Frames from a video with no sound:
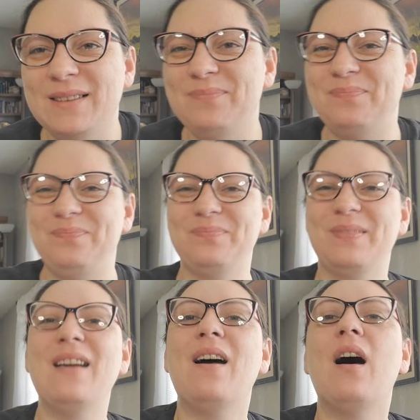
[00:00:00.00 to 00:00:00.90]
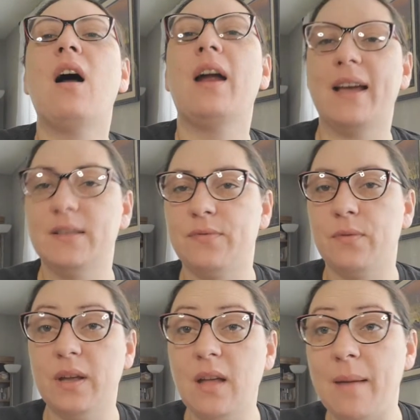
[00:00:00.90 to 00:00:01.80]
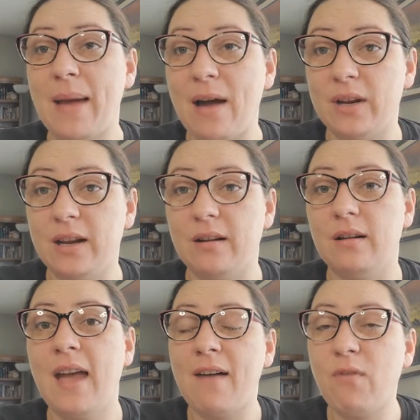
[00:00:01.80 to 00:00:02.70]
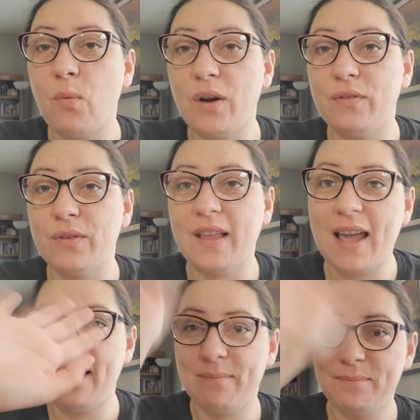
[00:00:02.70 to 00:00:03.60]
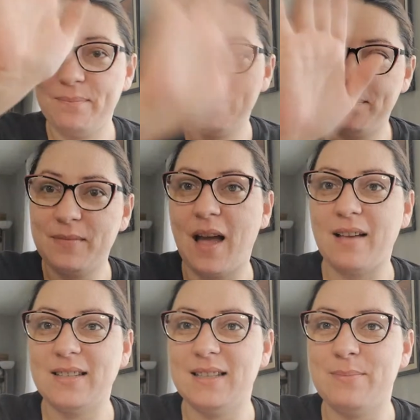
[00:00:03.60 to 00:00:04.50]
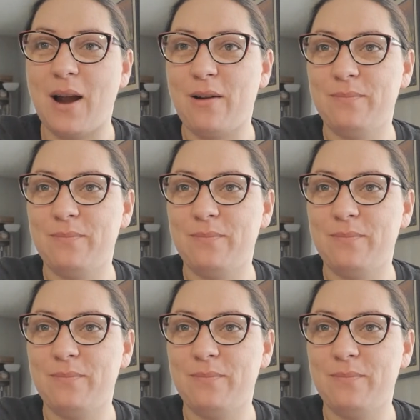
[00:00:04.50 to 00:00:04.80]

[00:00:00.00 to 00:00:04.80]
All right, guys, for real, I'm out here. Have a wonderful day. I'll see you tomorrow.